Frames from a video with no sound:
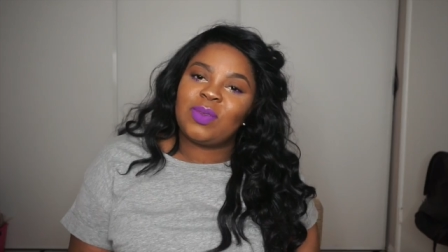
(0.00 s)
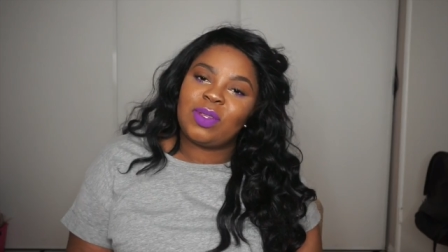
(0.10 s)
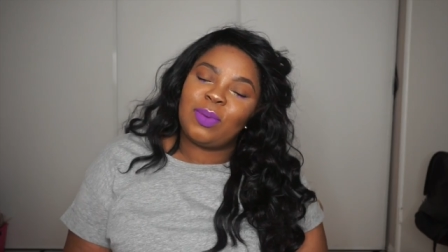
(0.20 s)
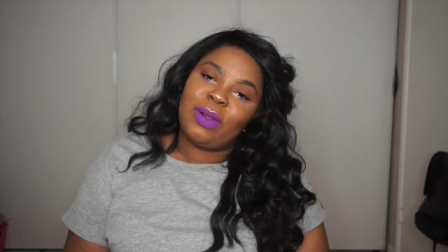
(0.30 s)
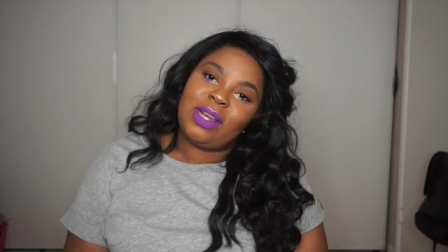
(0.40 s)
This
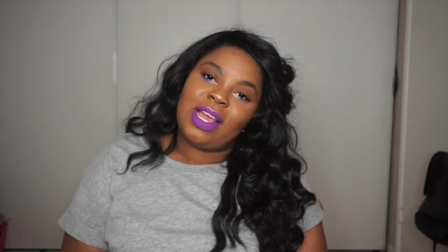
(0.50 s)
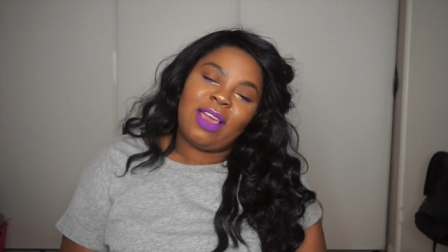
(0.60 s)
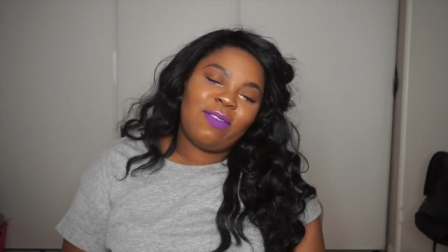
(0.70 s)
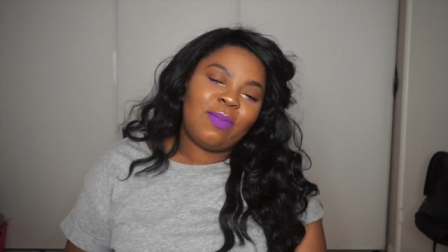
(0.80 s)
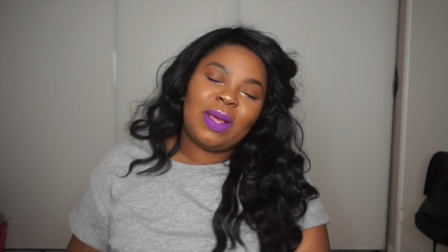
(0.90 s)
was a birthday
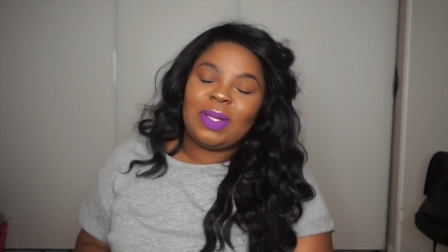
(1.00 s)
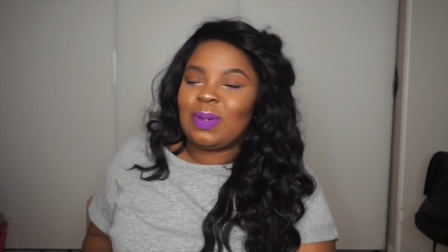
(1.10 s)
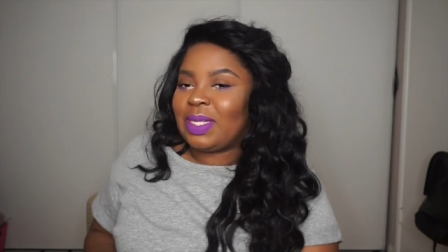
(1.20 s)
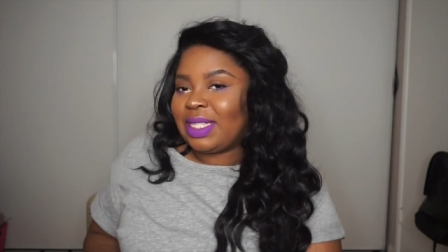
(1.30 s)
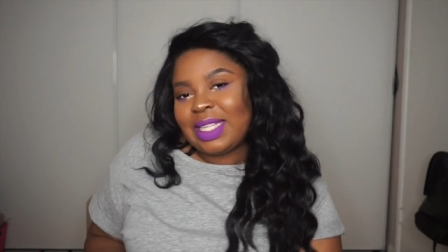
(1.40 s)
gift from my
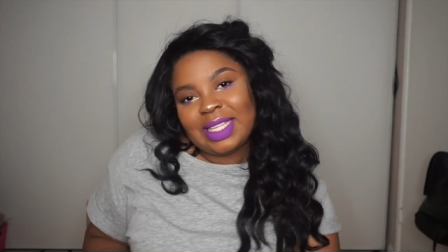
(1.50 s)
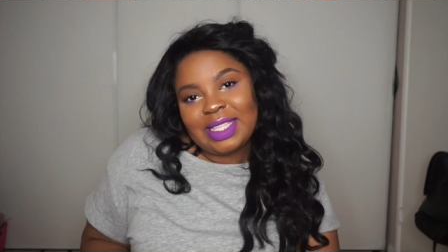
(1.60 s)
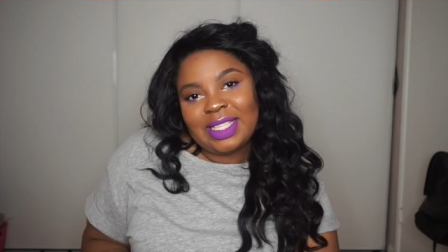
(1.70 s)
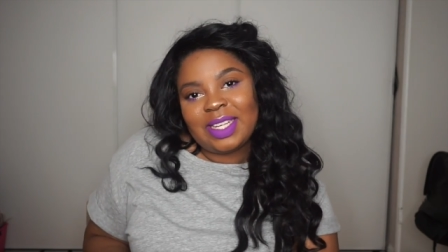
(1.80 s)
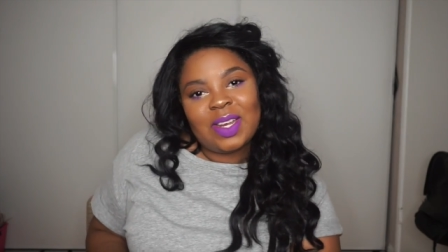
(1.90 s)
little
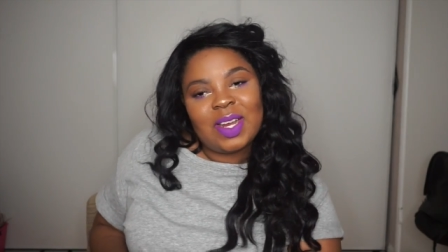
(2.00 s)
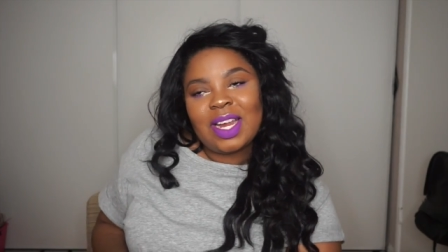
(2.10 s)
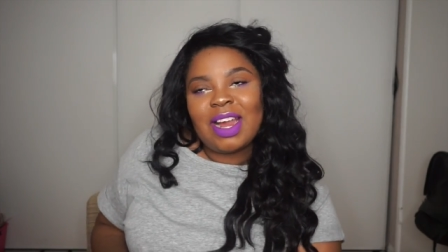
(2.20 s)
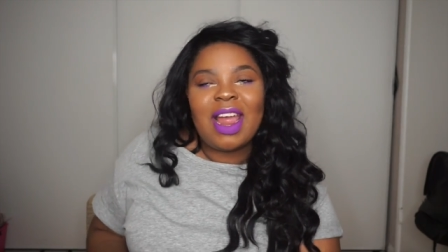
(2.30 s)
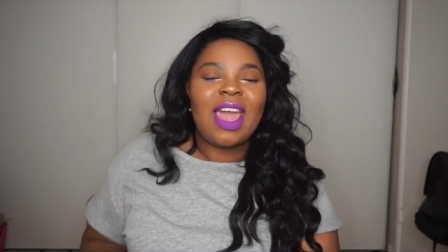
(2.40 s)

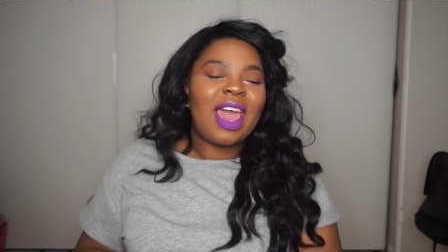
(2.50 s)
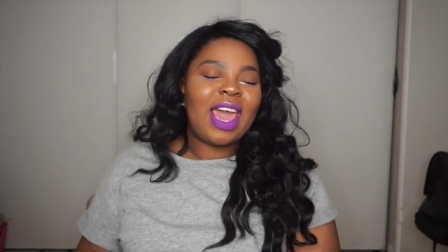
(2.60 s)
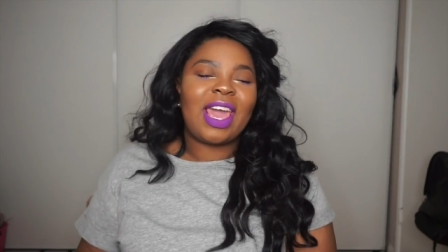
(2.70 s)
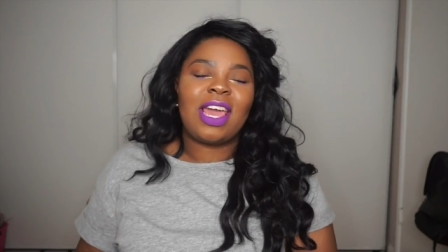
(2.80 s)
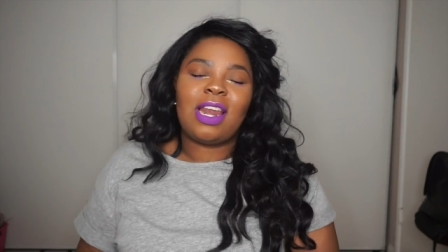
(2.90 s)
sister
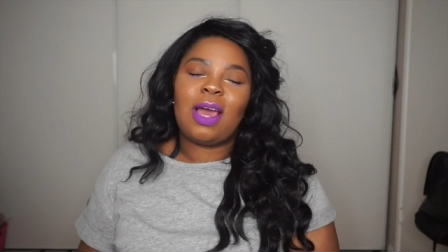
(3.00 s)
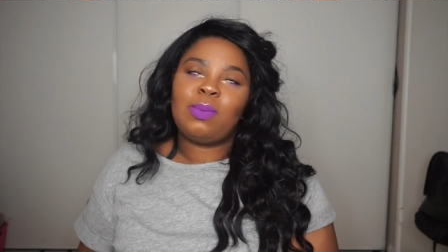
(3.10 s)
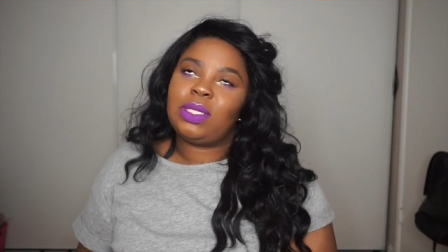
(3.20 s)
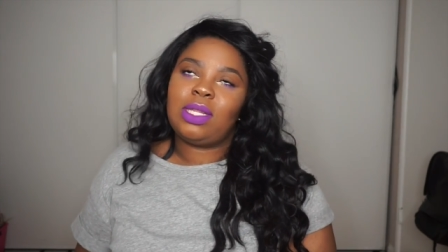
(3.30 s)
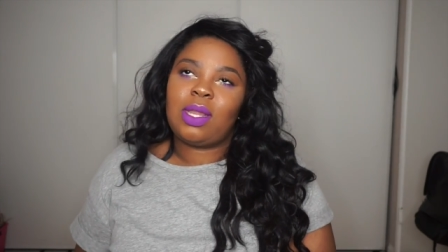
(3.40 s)
and I'm
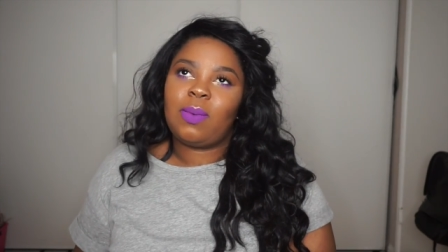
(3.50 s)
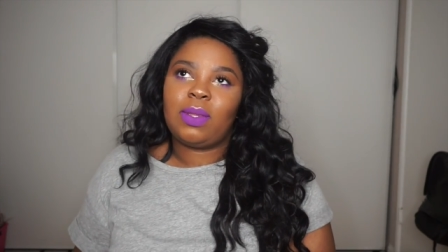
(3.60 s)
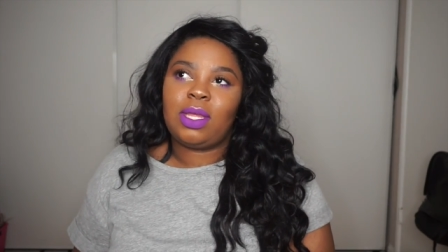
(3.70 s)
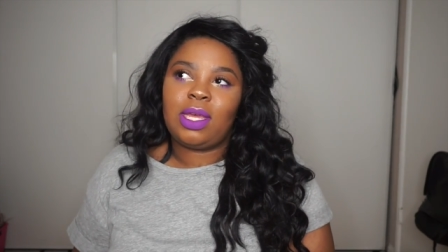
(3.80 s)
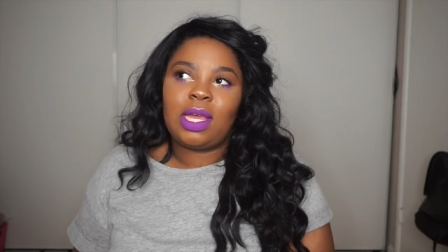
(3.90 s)
just in love
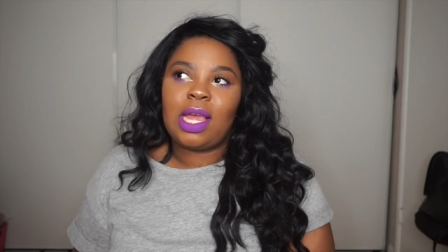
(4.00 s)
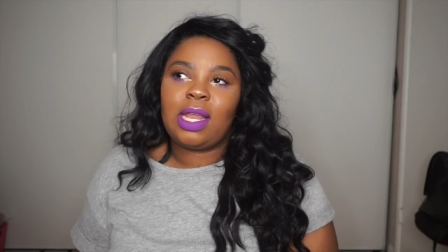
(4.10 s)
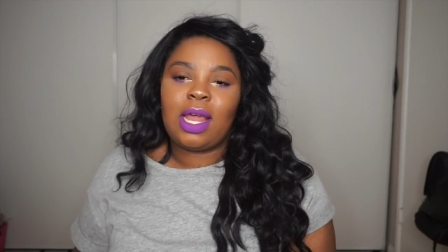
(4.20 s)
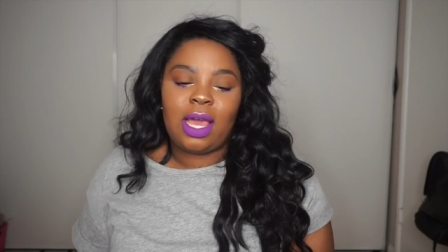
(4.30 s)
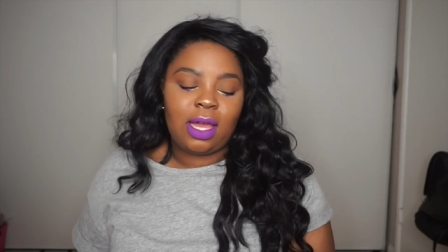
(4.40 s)
with it.
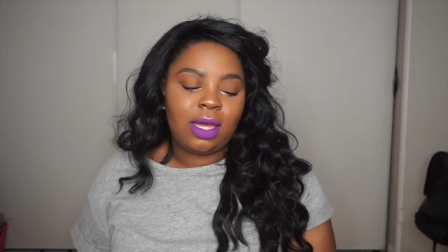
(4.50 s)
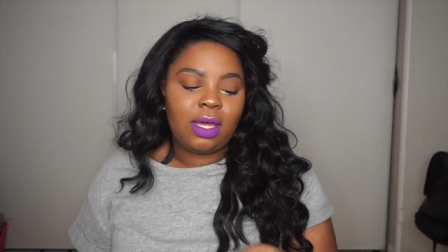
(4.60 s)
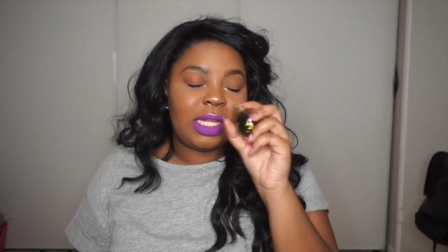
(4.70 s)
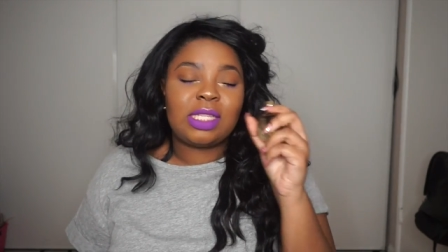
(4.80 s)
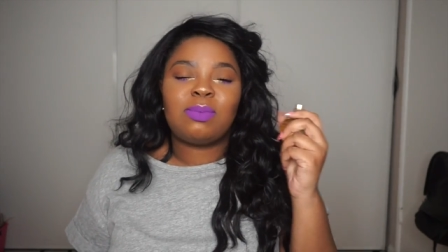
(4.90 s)
Like
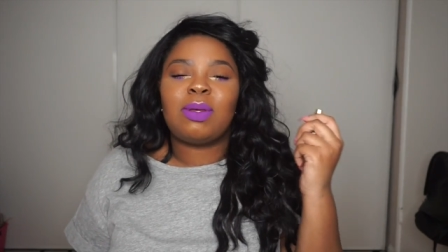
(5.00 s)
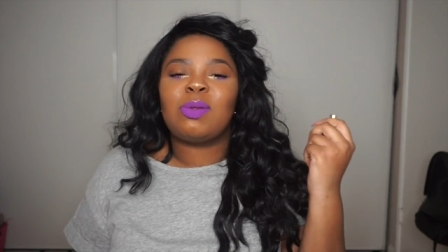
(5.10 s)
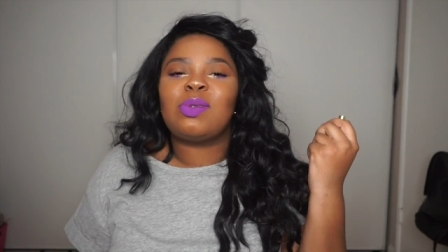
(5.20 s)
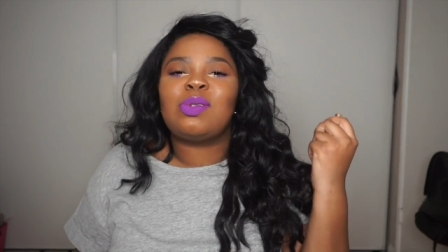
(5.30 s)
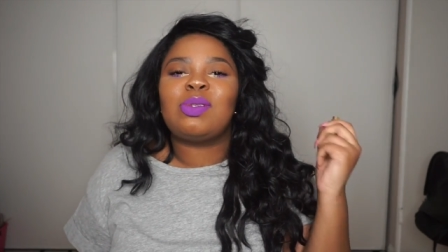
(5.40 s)
it
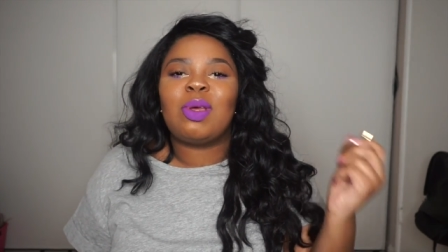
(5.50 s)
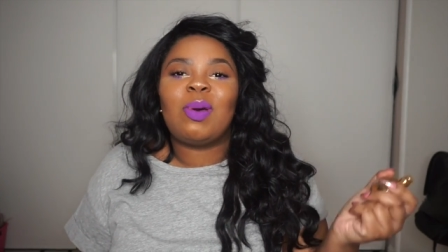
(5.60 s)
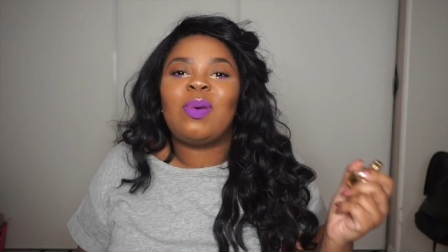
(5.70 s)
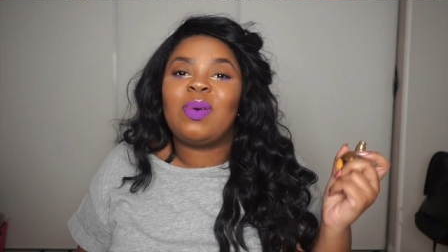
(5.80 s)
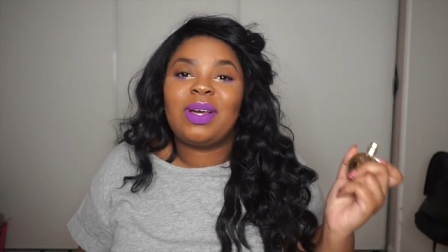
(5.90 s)
smells
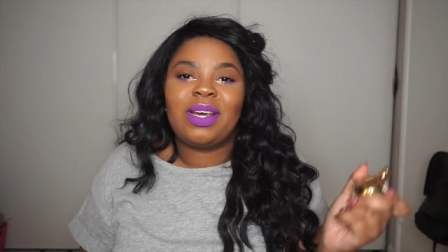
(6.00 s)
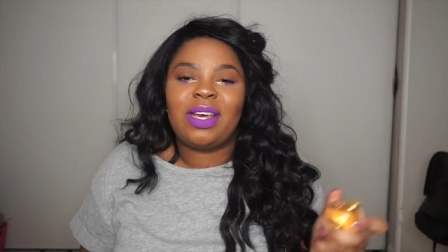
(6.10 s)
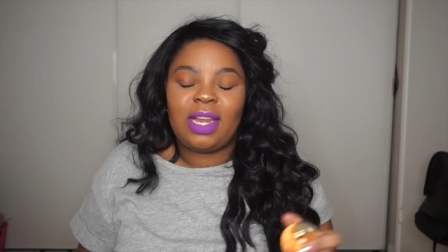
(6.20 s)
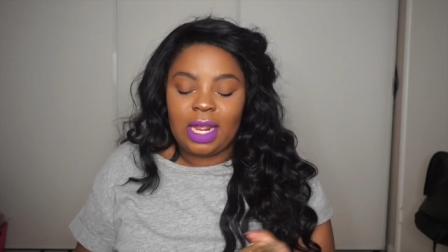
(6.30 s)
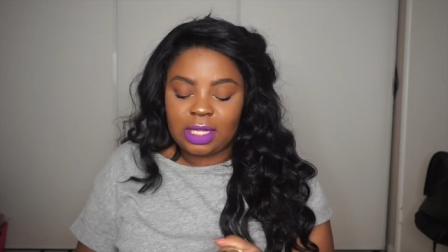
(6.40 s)
so
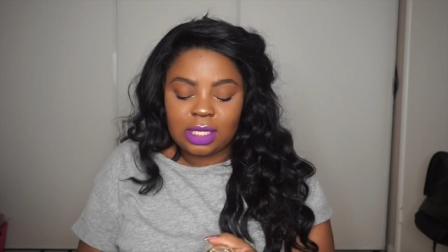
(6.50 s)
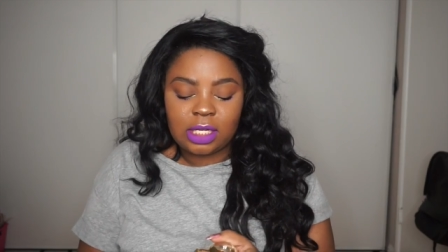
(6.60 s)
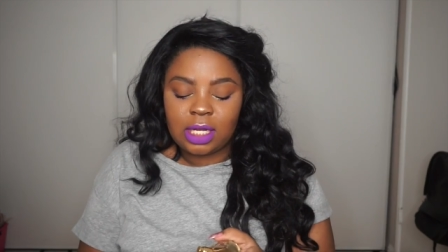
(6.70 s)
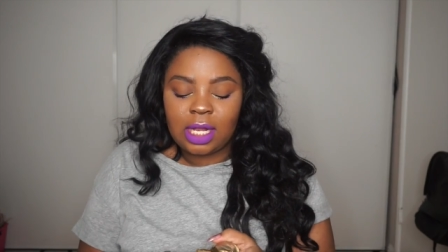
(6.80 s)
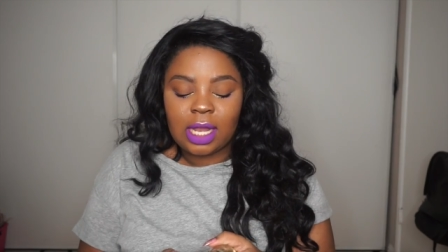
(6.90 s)
good. It's
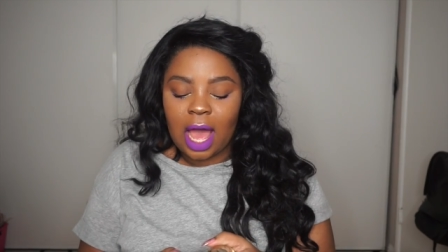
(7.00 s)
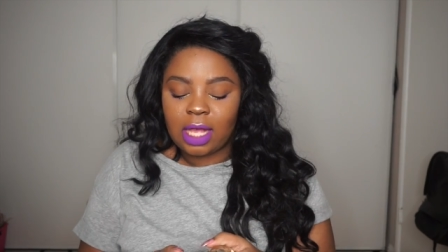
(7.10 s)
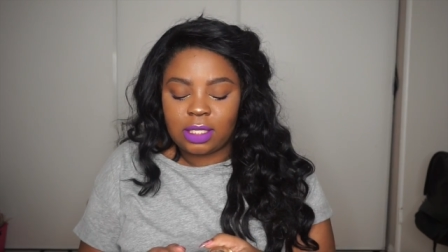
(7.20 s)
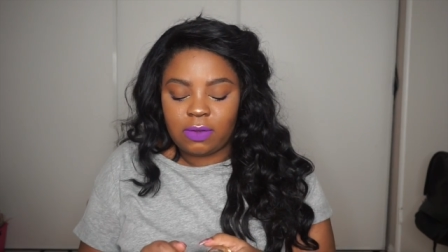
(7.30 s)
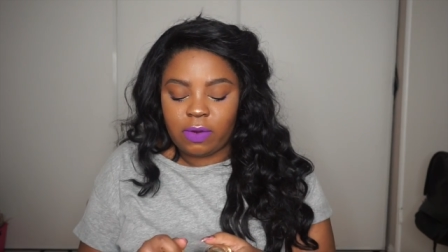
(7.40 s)
such a
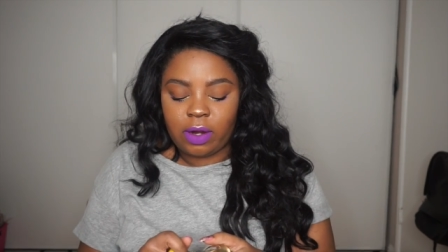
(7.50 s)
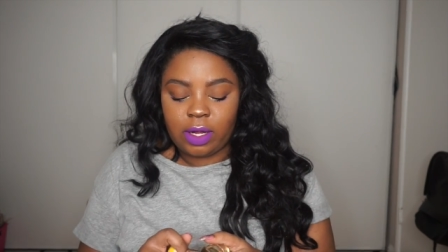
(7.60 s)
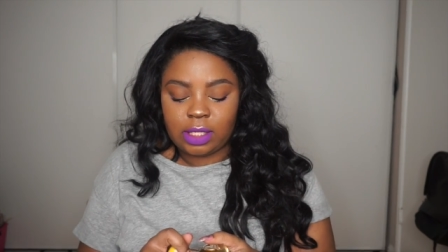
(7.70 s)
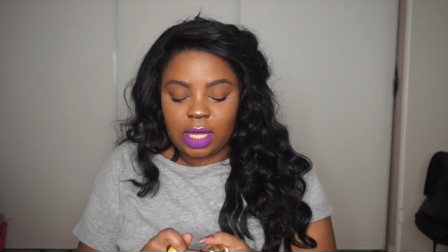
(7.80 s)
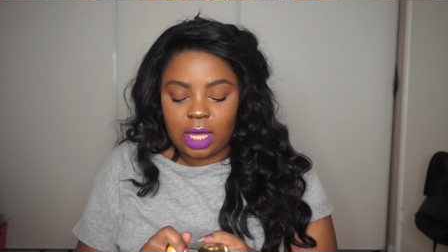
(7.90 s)
classy
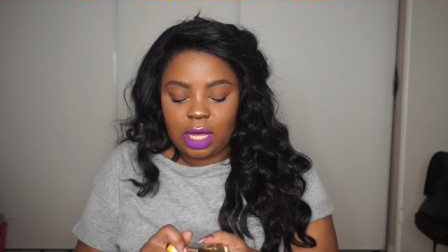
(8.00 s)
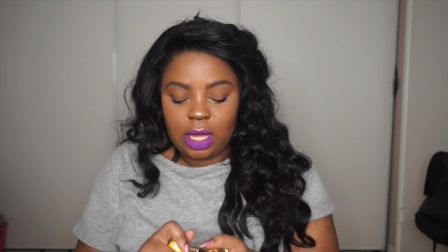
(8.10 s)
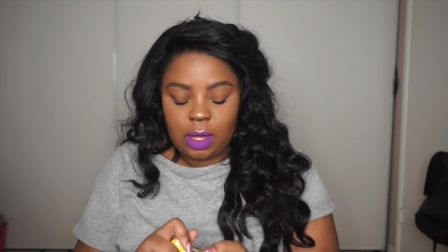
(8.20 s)
fragrance like